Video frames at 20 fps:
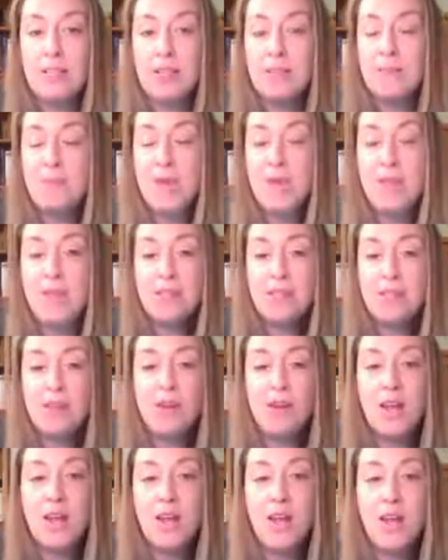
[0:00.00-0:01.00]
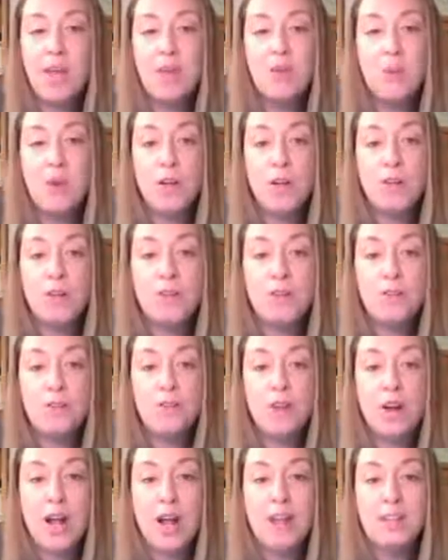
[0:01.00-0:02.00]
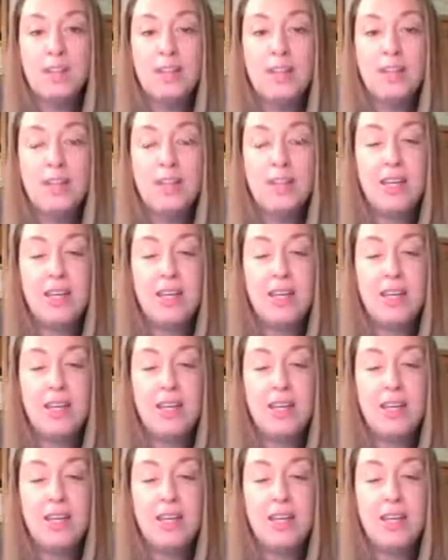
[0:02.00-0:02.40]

baking soda, and 1 or 2 drops